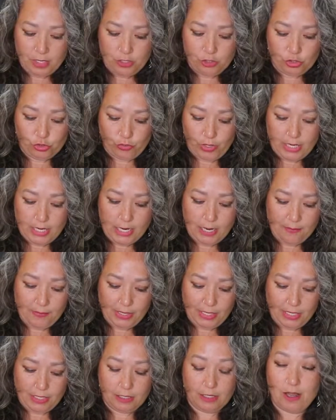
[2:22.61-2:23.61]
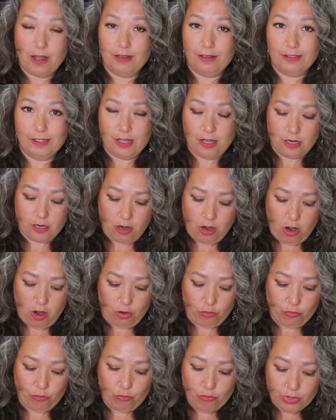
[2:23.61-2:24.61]
Geranium and Ylang Ylang
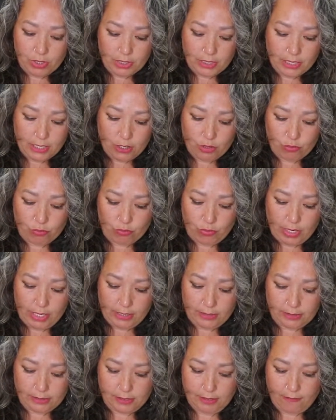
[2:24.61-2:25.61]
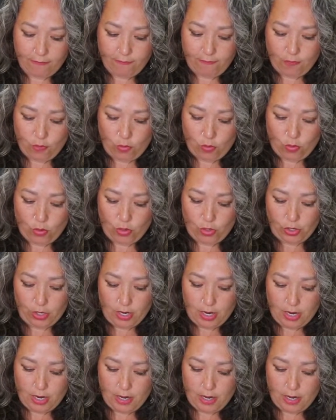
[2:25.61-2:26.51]
are really great for